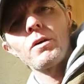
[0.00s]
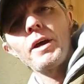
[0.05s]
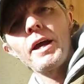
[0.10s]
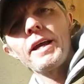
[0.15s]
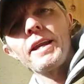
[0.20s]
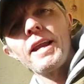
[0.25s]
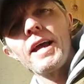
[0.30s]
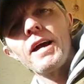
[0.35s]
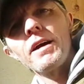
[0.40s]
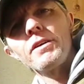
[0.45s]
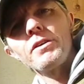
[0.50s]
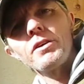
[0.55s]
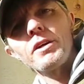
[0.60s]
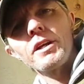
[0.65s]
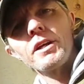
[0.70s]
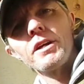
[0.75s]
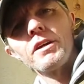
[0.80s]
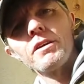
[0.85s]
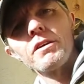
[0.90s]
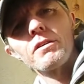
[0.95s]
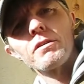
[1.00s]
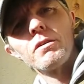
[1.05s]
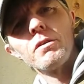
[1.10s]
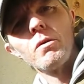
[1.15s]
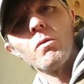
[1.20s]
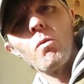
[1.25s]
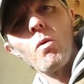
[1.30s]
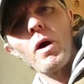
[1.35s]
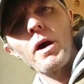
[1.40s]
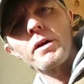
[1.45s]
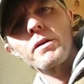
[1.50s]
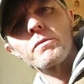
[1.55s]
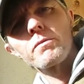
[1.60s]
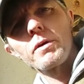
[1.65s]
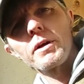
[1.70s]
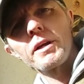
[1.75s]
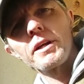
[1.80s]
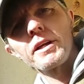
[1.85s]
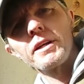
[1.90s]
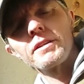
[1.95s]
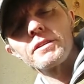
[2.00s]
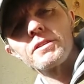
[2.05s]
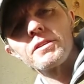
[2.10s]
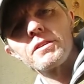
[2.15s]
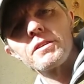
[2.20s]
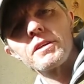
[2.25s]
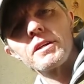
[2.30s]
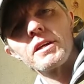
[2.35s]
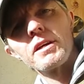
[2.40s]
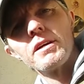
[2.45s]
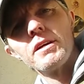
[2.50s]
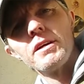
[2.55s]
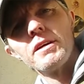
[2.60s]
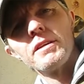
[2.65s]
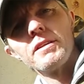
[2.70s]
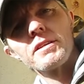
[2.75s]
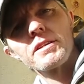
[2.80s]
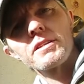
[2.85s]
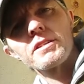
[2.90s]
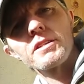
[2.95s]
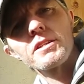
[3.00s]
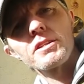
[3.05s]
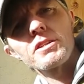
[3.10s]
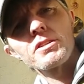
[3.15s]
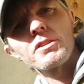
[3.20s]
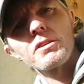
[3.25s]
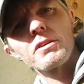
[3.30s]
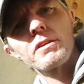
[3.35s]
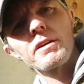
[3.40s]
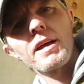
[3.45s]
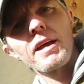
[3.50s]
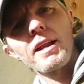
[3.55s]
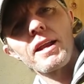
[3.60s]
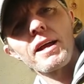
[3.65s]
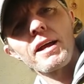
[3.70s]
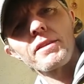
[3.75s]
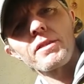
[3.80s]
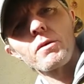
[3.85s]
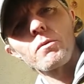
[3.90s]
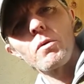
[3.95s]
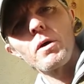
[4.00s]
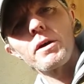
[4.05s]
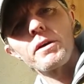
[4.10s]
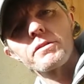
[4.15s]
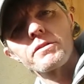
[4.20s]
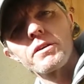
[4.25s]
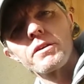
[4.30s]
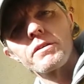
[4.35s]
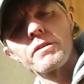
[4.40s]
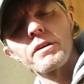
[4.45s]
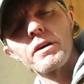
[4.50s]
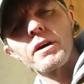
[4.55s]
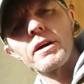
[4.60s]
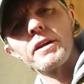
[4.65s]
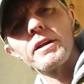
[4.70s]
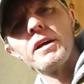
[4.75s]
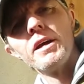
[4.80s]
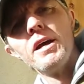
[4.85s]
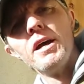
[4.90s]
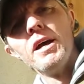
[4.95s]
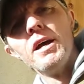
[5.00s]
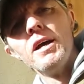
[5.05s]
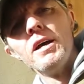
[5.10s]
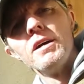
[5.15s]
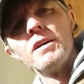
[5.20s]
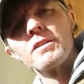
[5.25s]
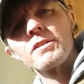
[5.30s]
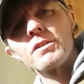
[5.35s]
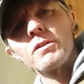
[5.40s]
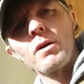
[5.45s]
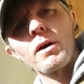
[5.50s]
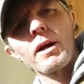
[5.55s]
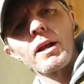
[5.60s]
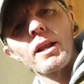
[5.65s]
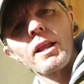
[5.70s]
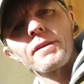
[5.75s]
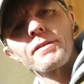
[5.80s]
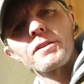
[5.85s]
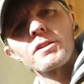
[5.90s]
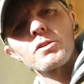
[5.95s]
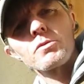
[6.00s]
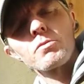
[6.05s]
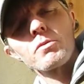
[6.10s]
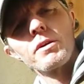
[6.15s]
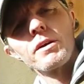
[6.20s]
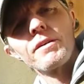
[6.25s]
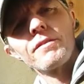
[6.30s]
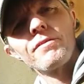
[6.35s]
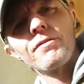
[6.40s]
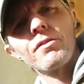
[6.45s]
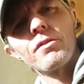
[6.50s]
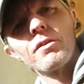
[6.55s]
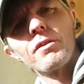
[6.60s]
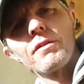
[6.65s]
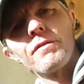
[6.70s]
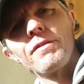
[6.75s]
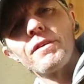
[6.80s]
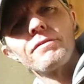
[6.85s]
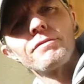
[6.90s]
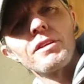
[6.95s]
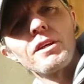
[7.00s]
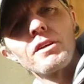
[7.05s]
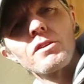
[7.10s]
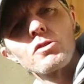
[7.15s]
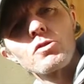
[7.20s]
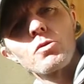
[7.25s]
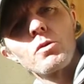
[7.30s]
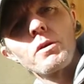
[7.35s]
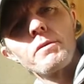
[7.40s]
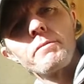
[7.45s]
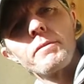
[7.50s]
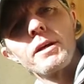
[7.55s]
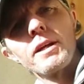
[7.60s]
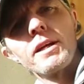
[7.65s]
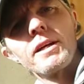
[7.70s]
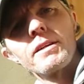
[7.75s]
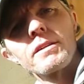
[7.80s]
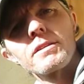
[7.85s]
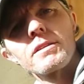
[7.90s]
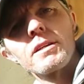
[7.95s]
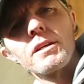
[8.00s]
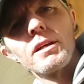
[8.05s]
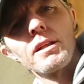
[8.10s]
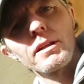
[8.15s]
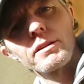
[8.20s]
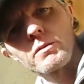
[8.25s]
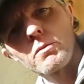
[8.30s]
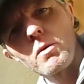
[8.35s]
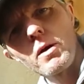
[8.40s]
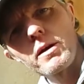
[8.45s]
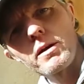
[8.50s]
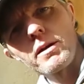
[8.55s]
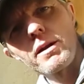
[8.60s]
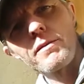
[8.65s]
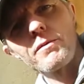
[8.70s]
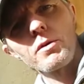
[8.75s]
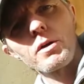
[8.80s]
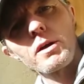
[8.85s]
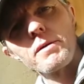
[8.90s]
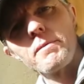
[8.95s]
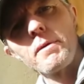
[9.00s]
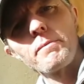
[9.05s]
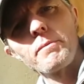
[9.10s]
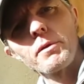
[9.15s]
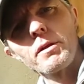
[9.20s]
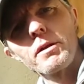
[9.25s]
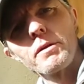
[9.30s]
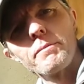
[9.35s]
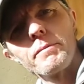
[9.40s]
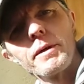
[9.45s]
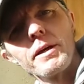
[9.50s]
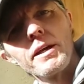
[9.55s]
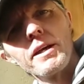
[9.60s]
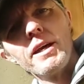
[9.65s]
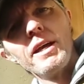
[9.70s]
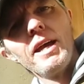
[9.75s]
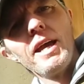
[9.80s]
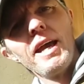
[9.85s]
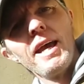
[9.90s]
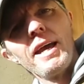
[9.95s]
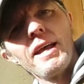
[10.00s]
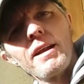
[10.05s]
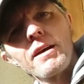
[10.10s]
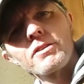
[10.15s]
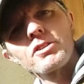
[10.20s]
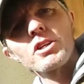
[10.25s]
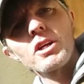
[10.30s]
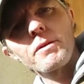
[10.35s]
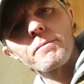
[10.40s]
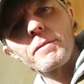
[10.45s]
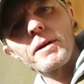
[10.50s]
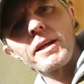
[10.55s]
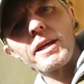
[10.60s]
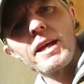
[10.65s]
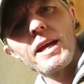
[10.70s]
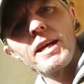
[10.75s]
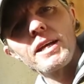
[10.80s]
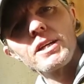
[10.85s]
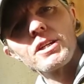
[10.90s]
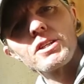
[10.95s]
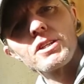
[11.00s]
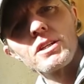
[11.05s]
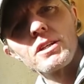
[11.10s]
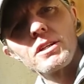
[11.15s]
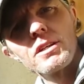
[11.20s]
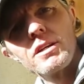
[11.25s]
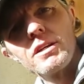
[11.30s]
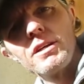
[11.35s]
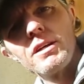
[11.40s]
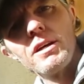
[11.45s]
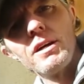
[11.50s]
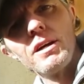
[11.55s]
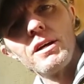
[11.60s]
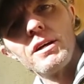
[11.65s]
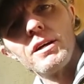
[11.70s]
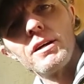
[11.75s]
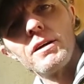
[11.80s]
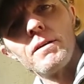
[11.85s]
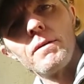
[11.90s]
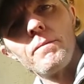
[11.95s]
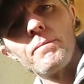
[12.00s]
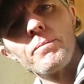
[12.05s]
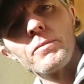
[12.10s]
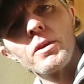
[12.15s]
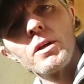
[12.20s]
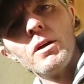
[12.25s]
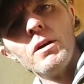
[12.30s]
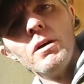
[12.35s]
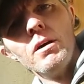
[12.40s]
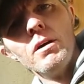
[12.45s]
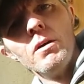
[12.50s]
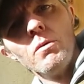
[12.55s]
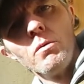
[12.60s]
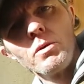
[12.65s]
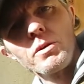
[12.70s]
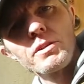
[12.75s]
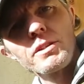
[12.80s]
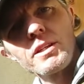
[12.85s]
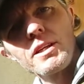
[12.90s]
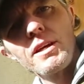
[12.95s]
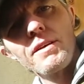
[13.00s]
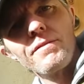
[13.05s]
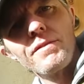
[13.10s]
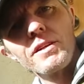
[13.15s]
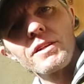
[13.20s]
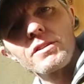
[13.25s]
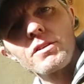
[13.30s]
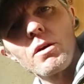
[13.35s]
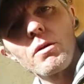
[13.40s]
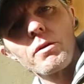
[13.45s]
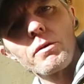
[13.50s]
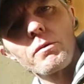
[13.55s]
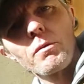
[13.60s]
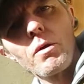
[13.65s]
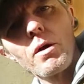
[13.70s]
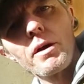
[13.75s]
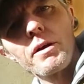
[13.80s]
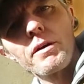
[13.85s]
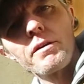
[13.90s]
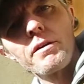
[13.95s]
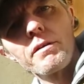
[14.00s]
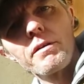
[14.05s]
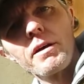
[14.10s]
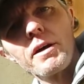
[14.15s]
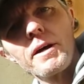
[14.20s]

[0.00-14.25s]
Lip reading: Okay, now you can hear water running into the cistern that I got the water turned on. So I'm gonna let this run for 15-20 minutes, let the water level come up a little bit, and I'll check my gauge and we'll see if it's holding water or